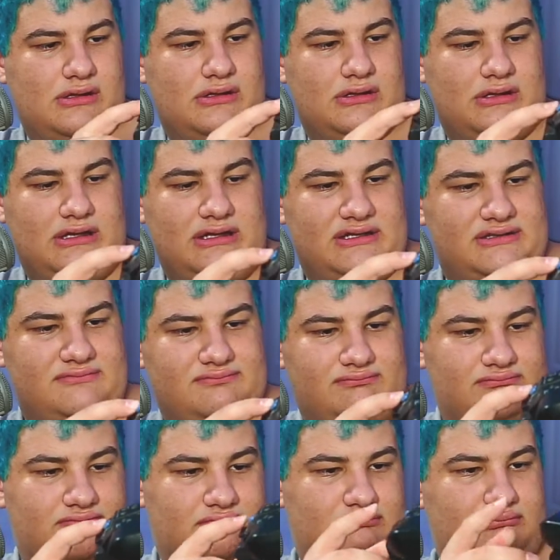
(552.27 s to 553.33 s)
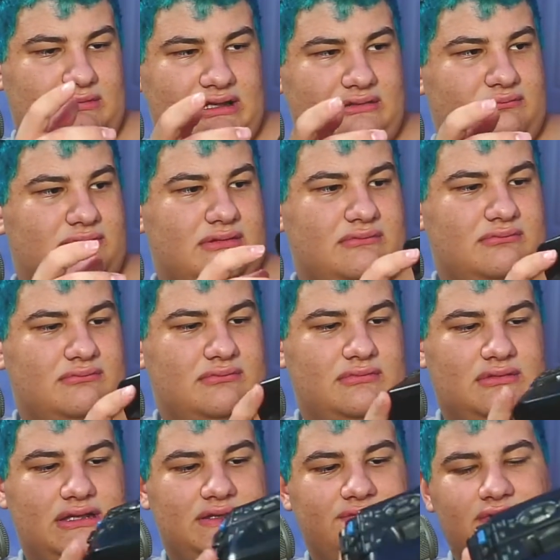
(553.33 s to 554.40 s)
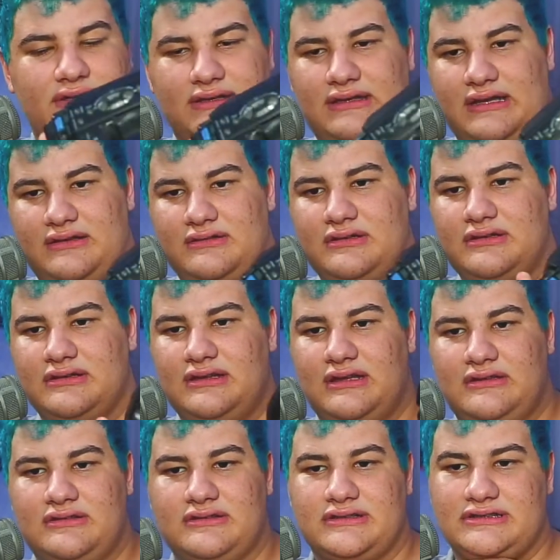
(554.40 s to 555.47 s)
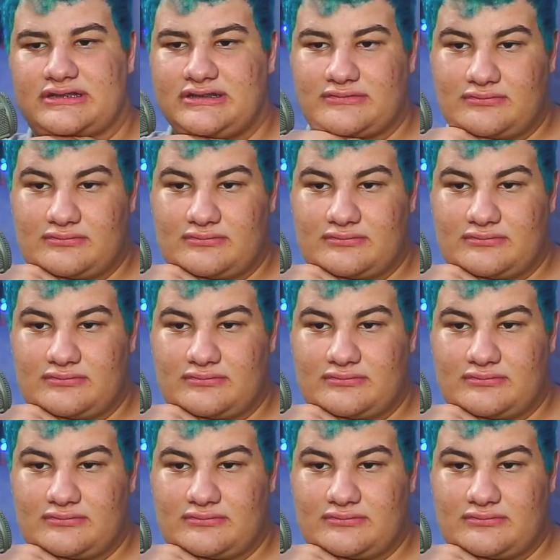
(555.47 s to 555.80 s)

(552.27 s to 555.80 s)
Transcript: and it's fun. Like look at this.